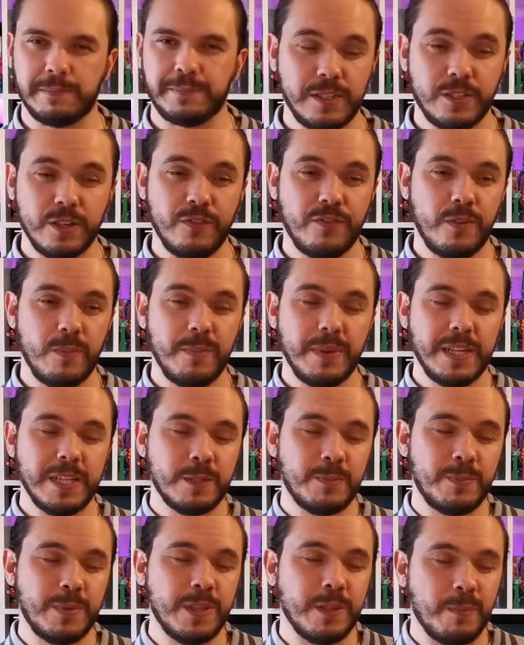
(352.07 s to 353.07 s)
And so for me,
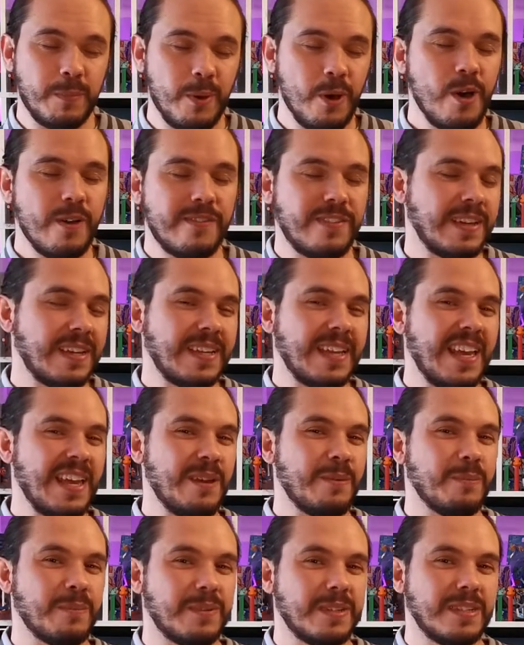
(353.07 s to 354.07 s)
it's been the perfect
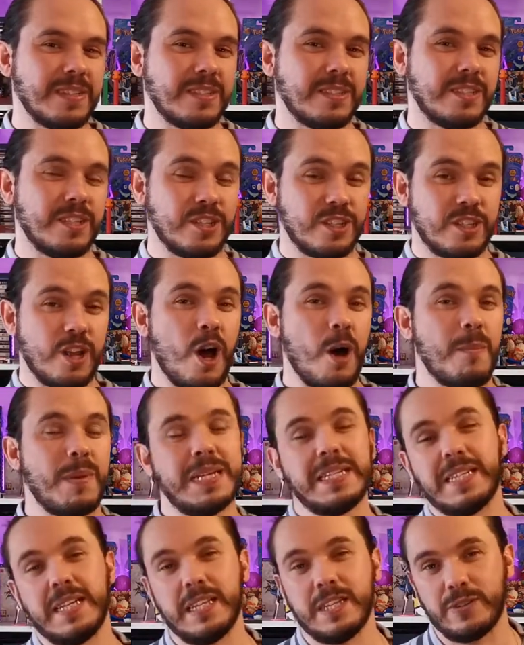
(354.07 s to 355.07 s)
game to start
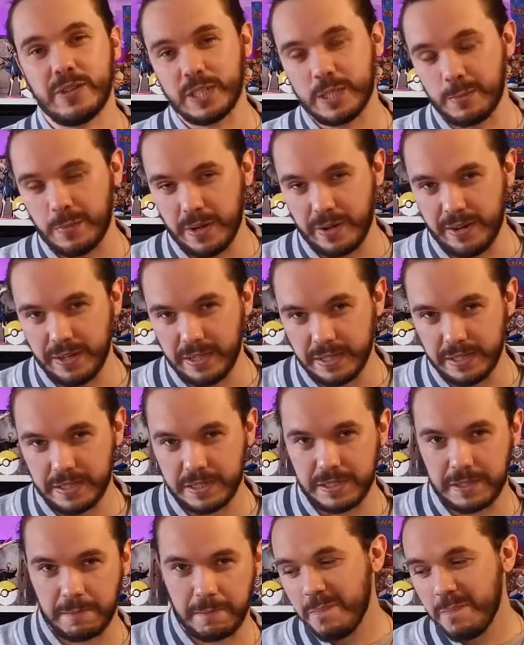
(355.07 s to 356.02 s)
my Zelda experience.